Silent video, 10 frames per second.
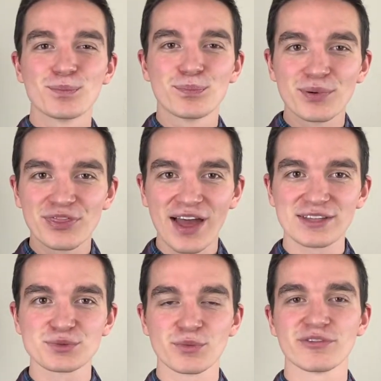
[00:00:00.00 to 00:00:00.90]
But
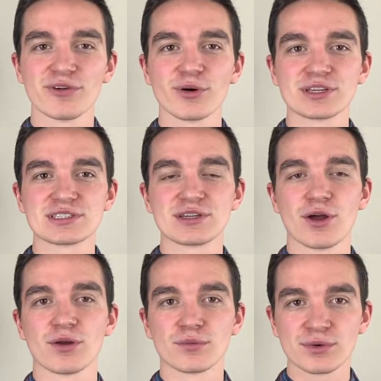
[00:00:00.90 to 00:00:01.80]
that's what we're focusing
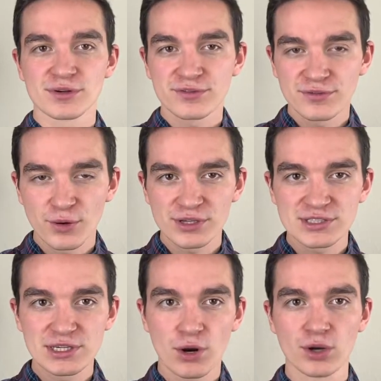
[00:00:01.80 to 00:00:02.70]
on. We're
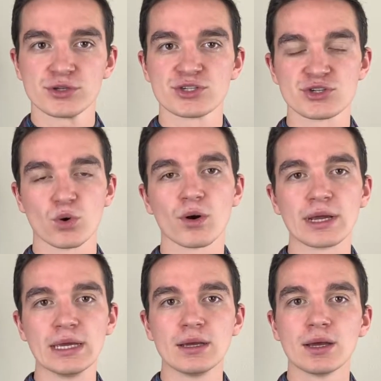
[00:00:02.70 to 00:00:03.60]
focusing on a
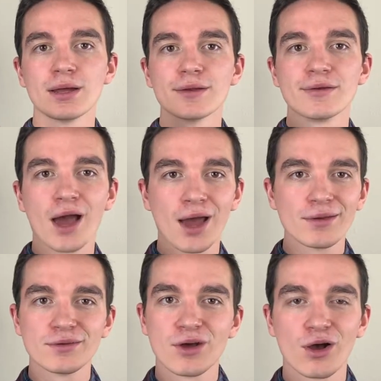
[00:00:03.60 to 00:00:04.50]
story,
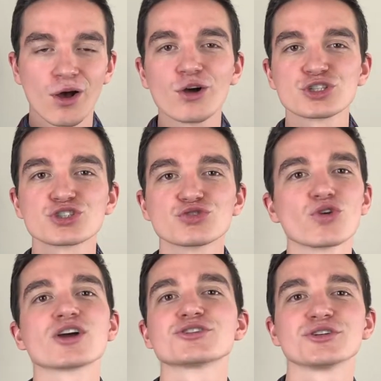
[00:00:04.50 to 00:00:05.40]
not a
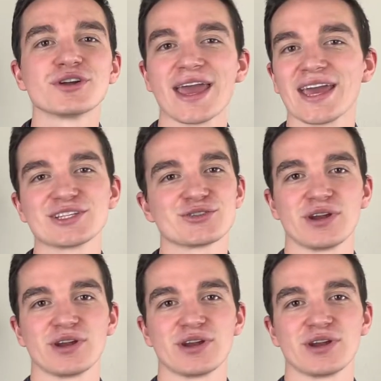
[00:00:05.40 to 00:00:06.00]
structure to answer an